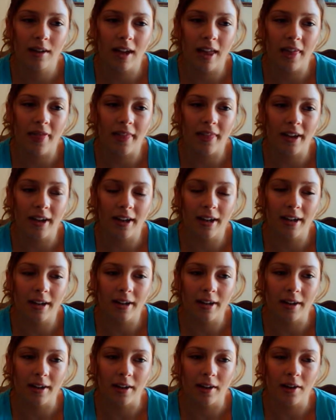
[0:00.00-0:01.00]
and
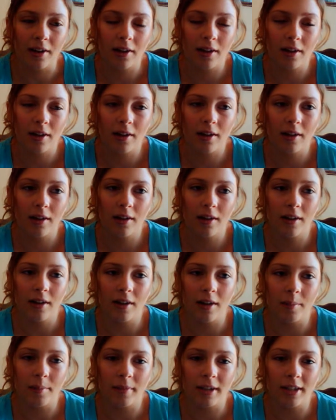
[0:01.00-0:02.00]
then
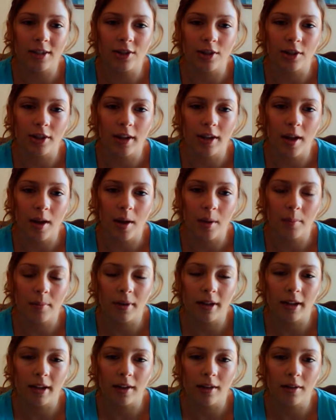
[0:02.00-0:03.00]
um they took him
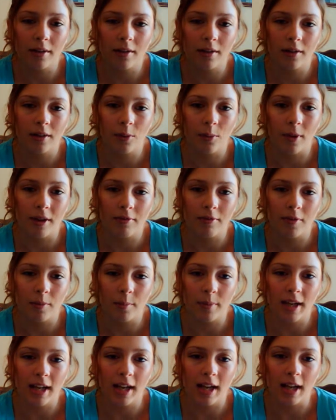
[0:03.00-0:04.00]
like away
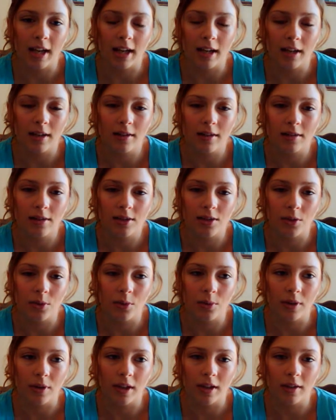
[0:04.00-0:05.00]
from me like
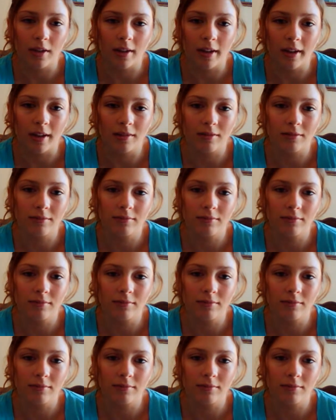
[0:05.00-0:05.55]
so they could like